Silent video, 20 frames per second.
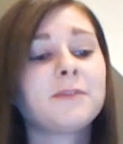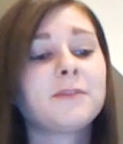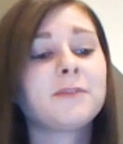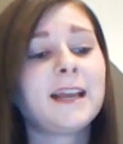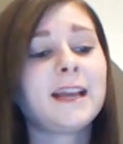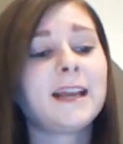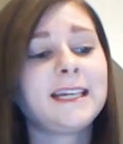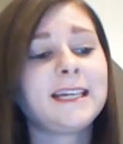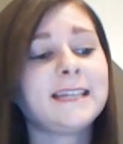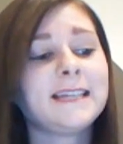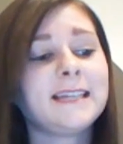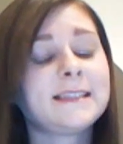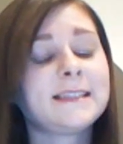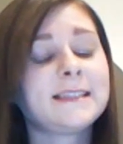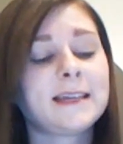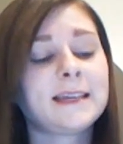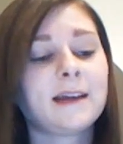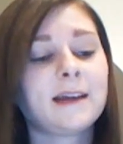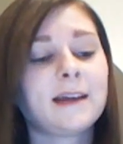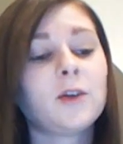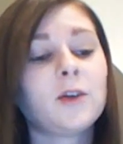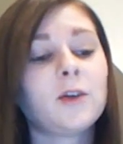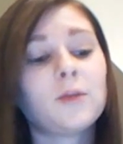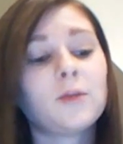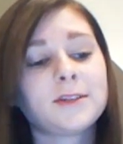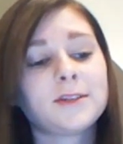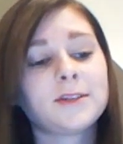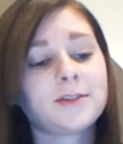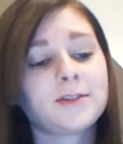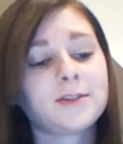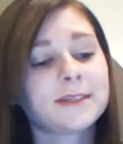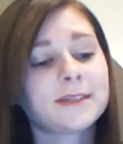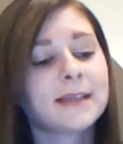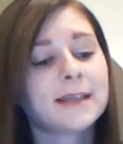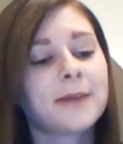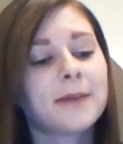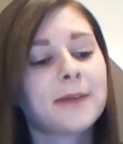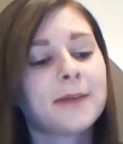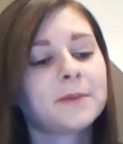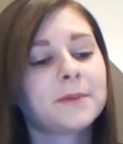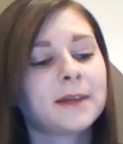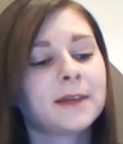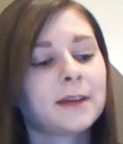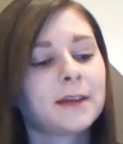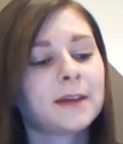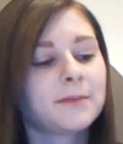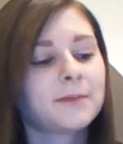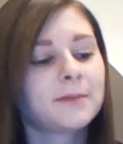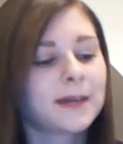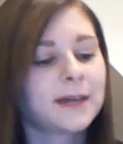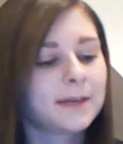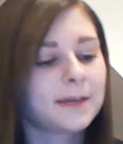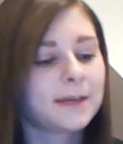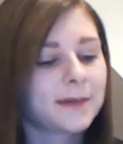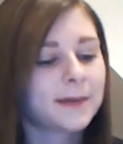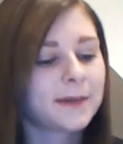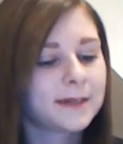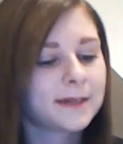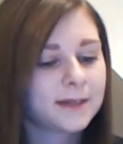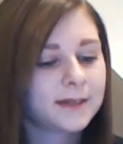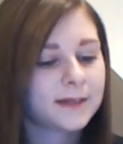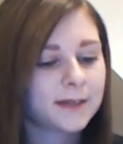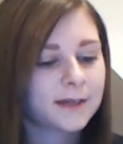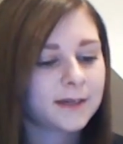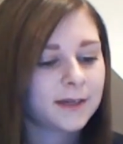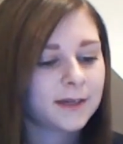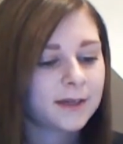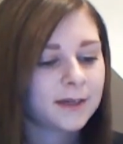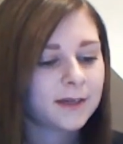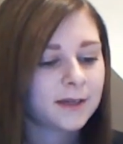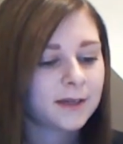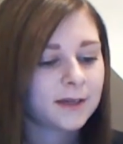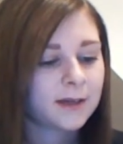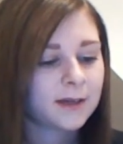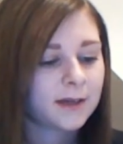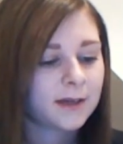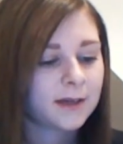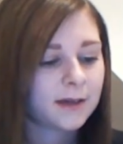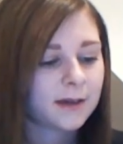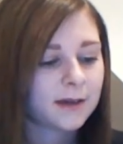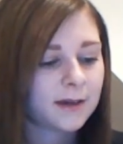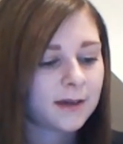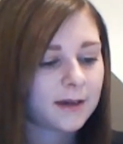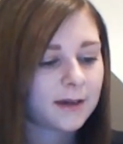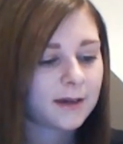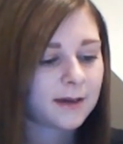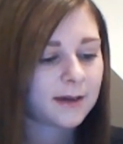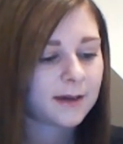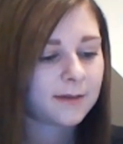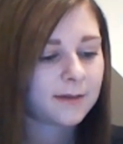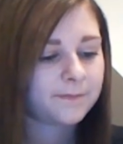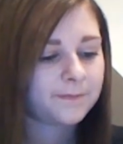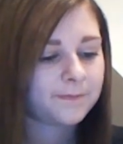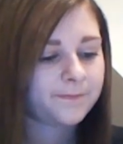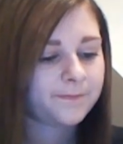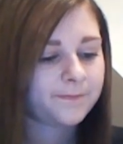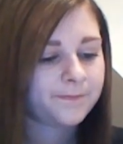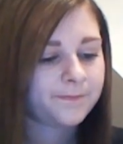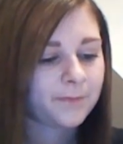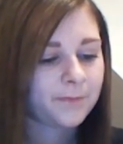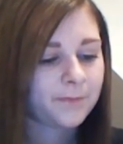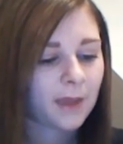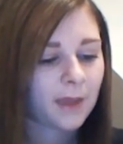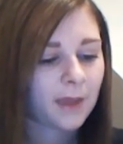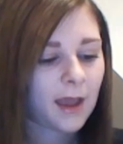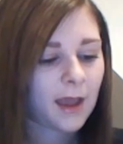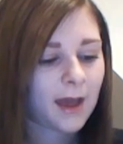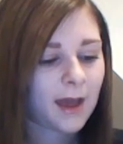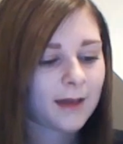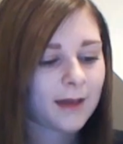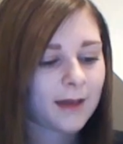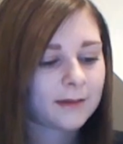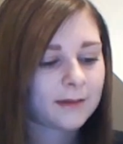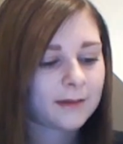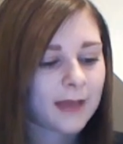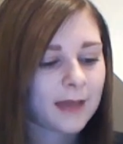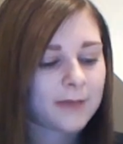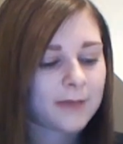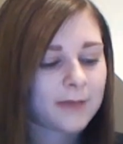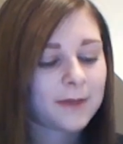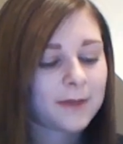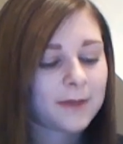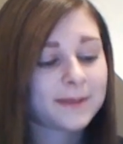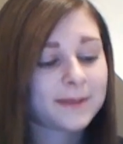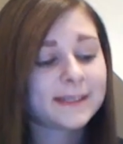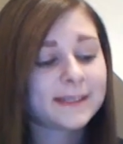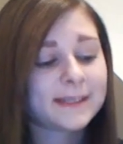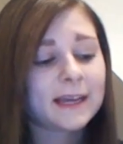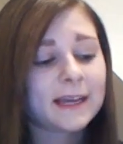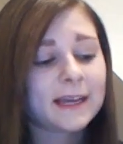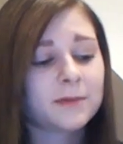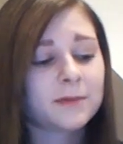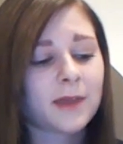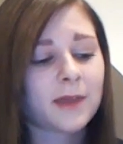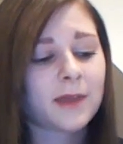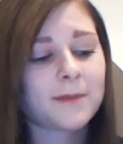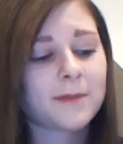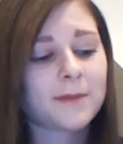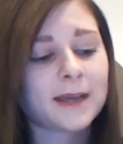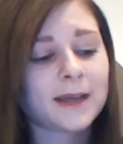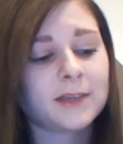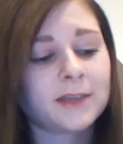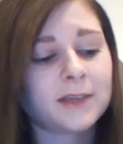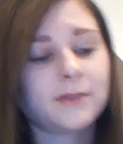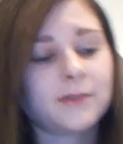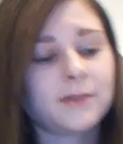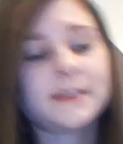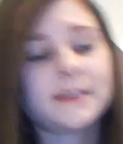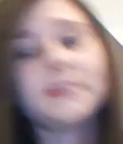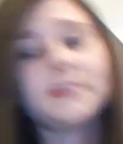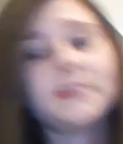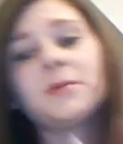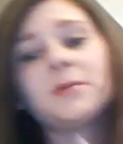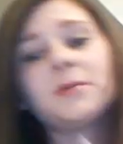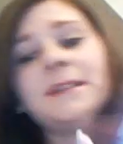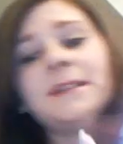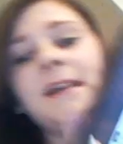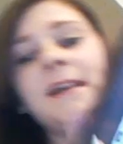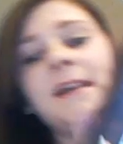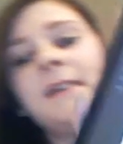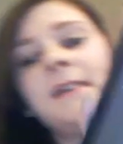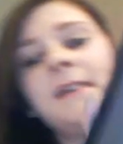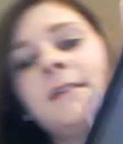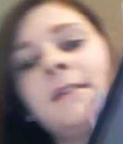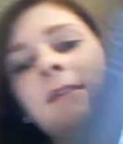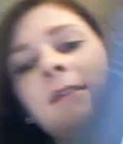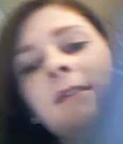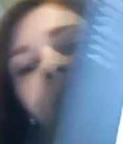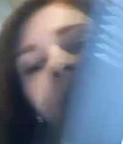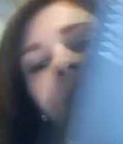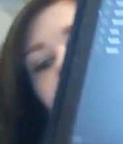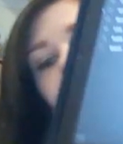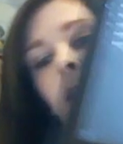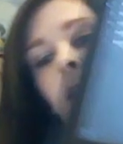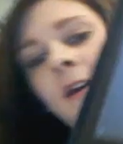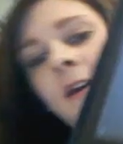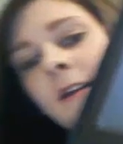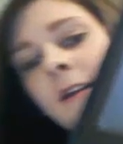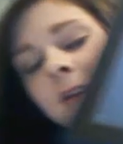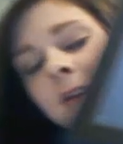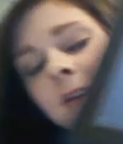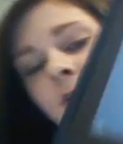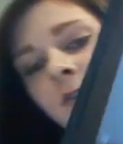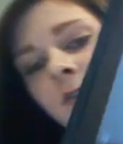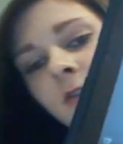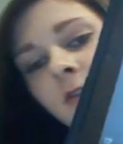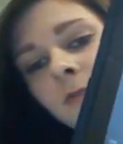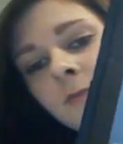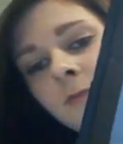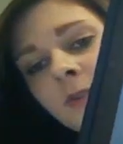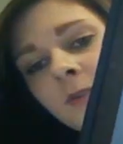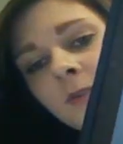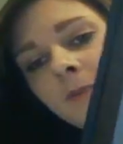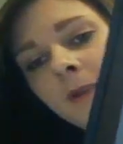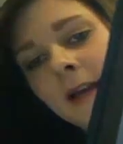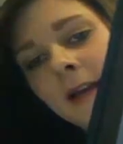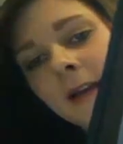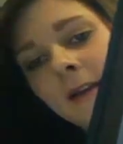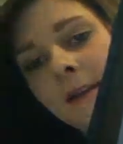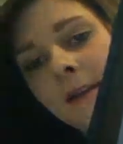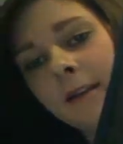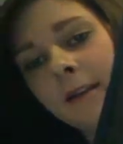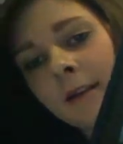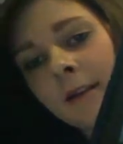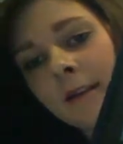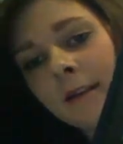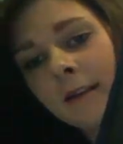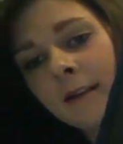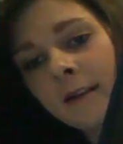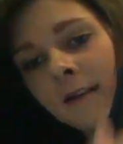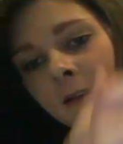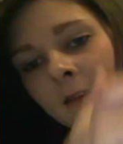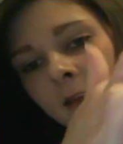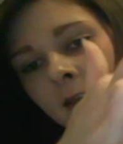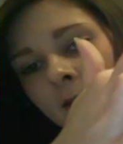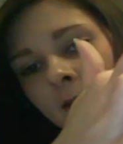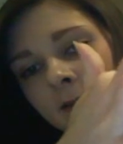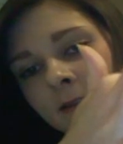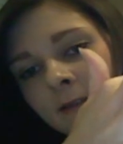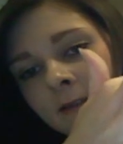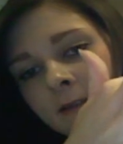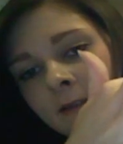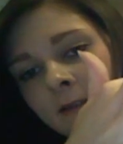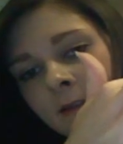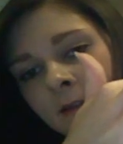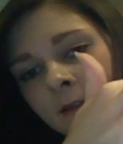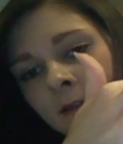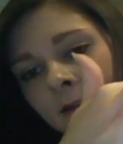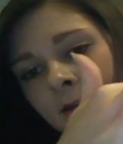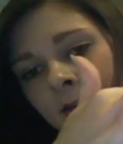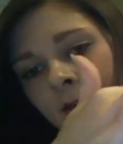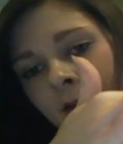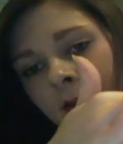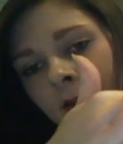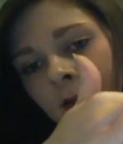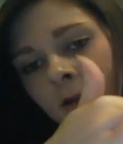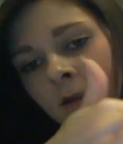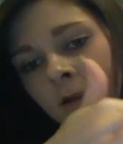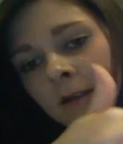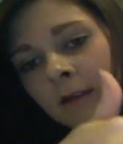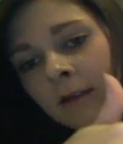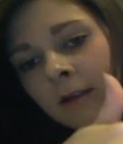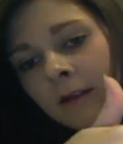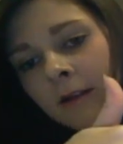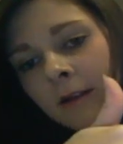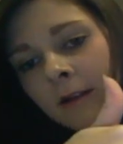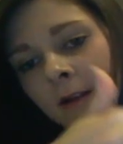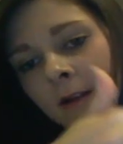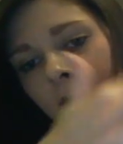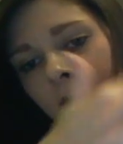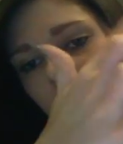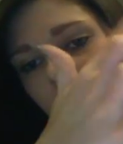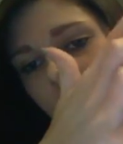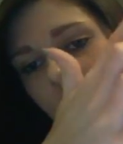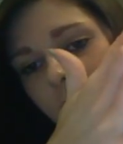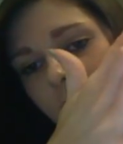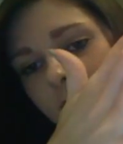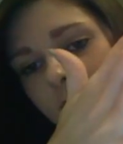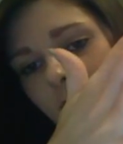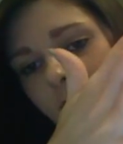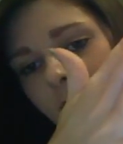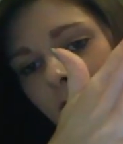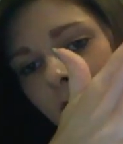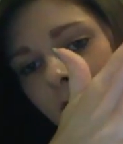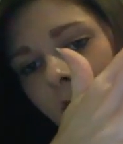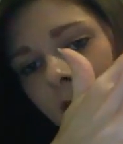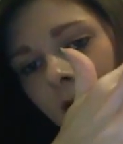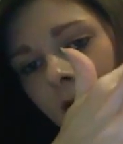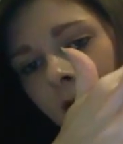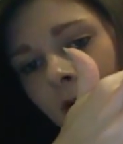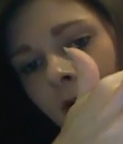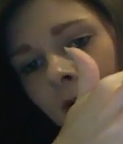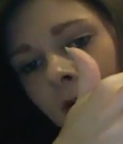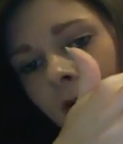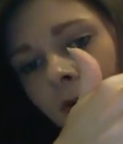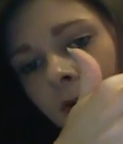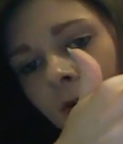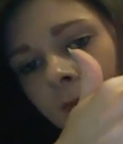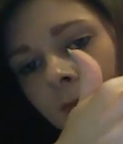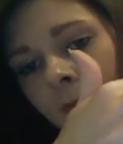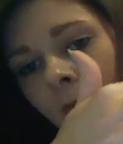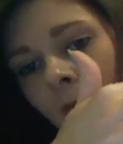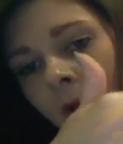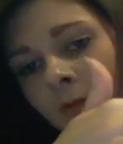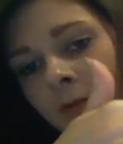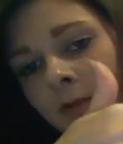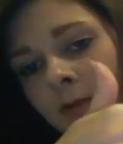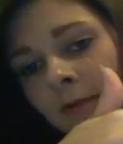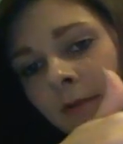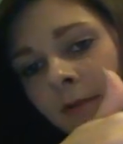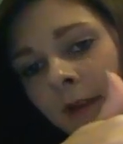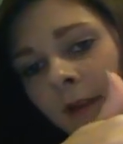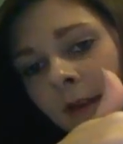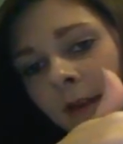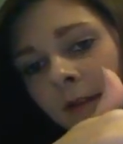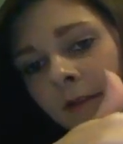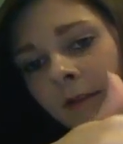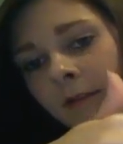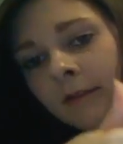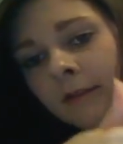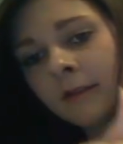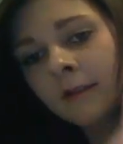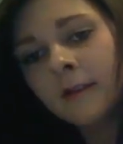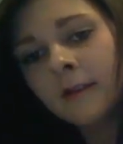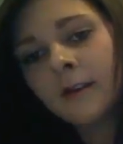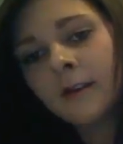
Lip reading: really easy, and I always use this app when I go on my iPad. And then maybe the second one that I might use is Twitter. It just comes up like this, and there's all the posts and things.